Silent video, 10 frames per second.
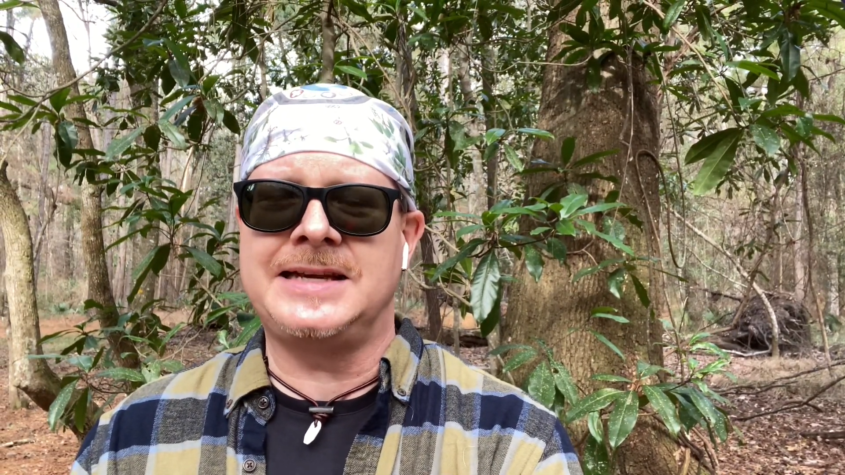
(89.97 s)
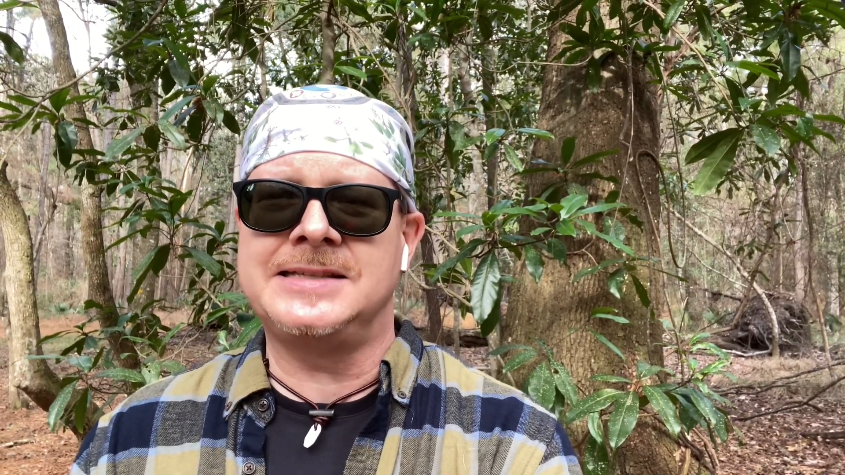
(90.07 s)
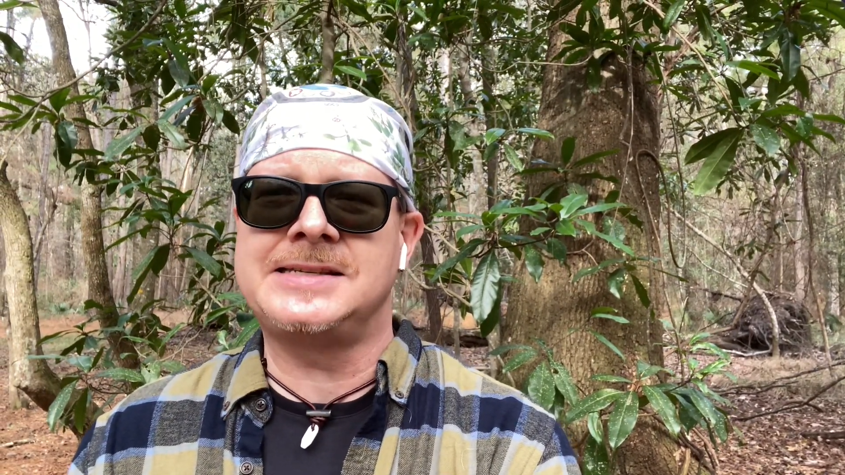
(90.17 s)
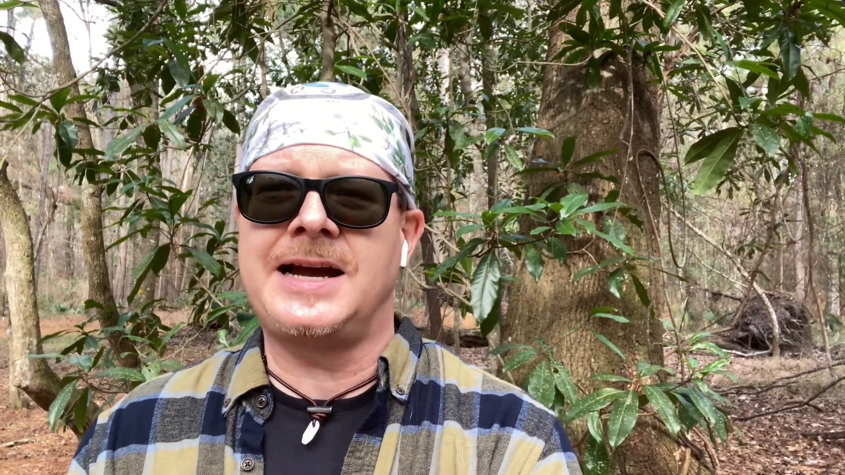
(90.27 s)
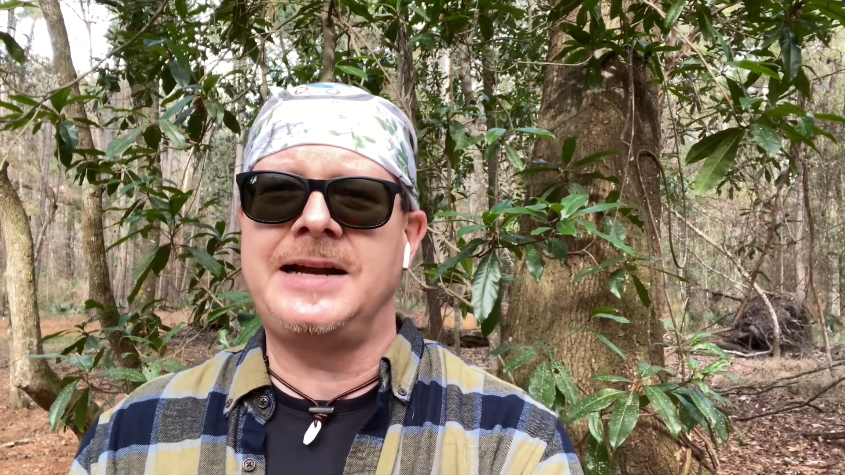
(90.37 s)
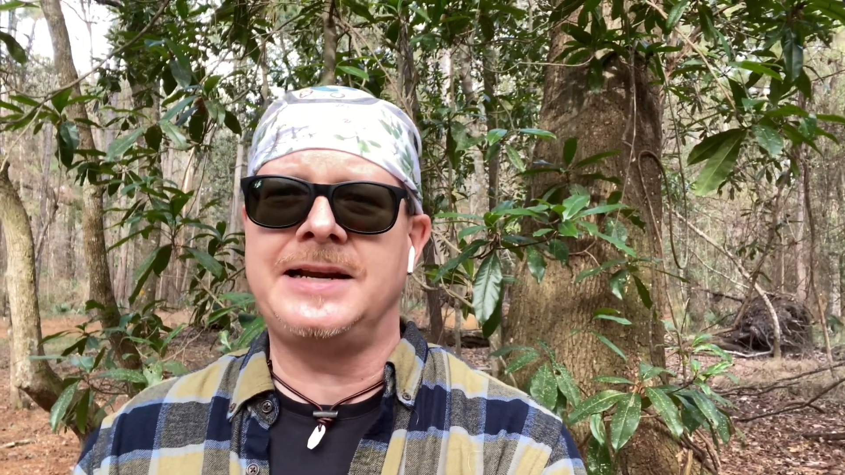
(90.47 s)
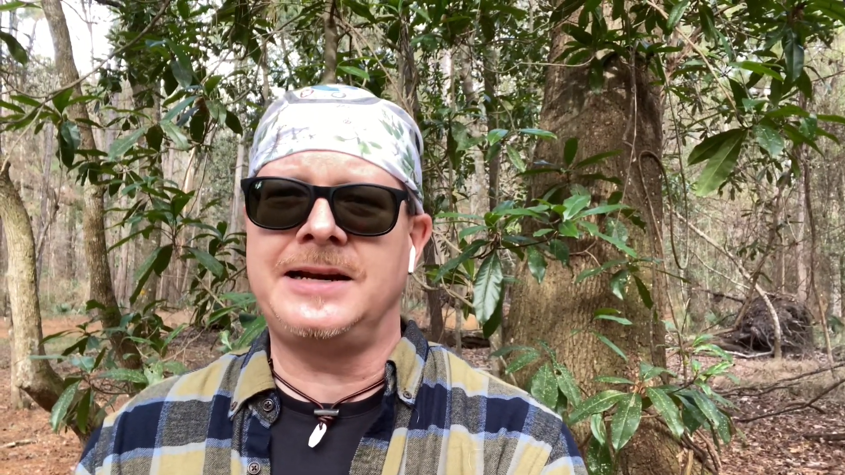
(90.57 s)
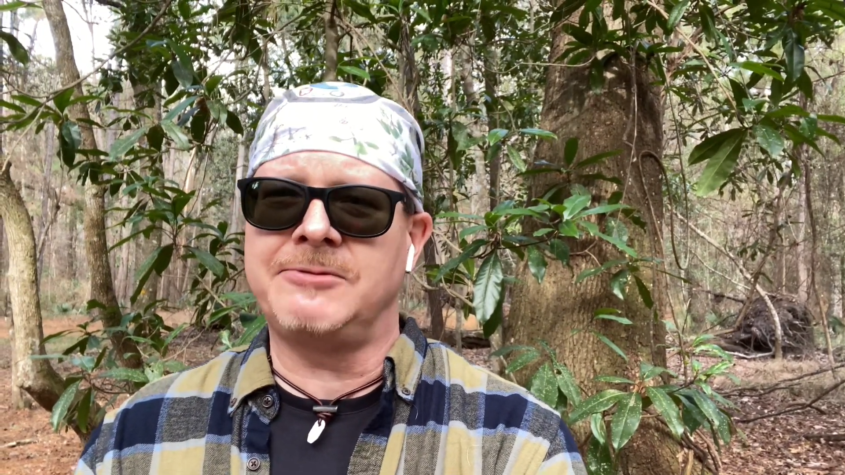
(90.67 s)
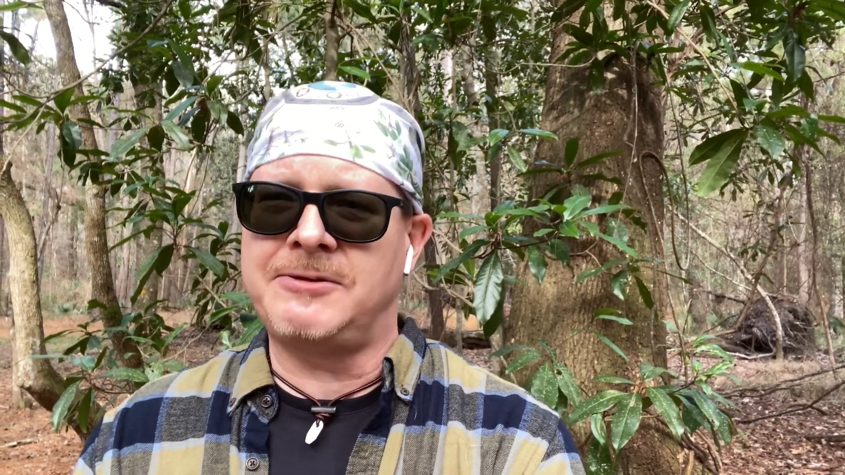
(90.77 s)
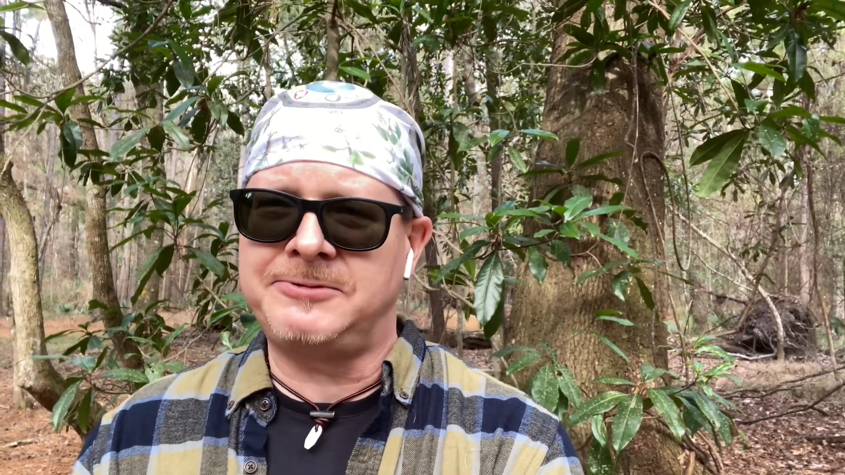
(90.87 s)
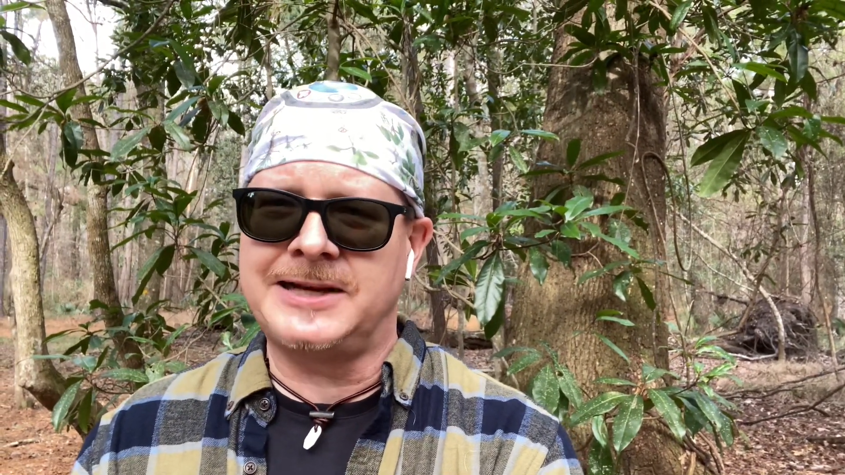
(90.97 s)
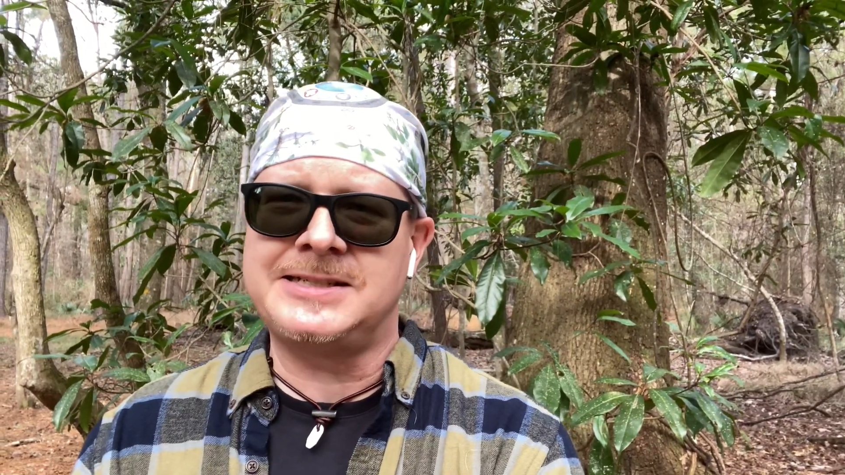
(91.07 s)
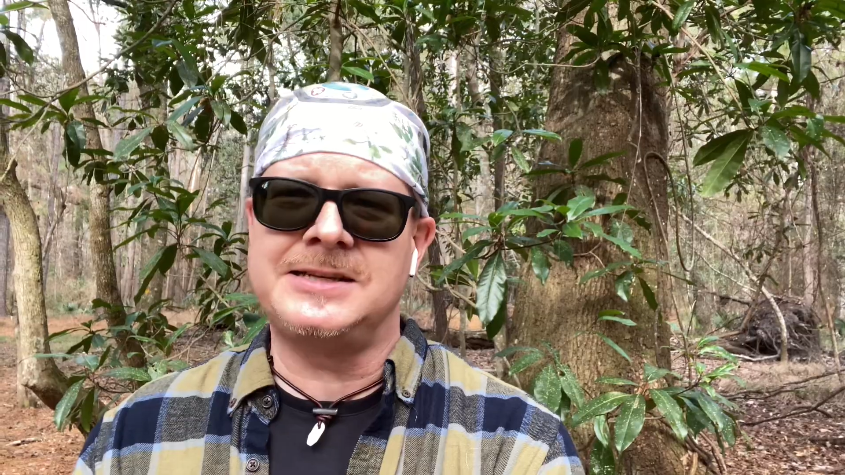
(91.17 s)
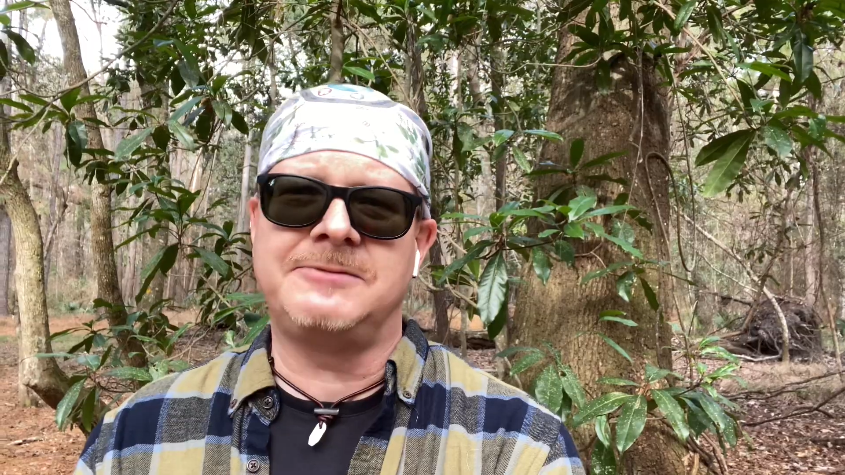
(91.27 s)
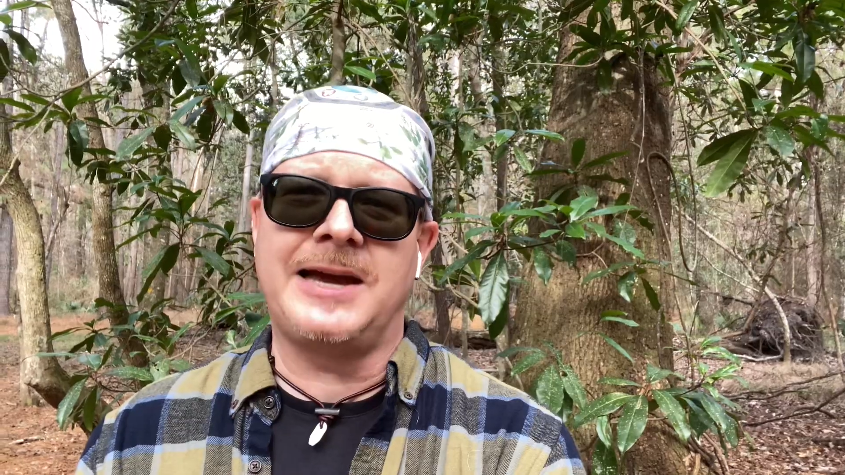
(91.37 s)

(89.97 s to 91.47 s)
inside and a reflective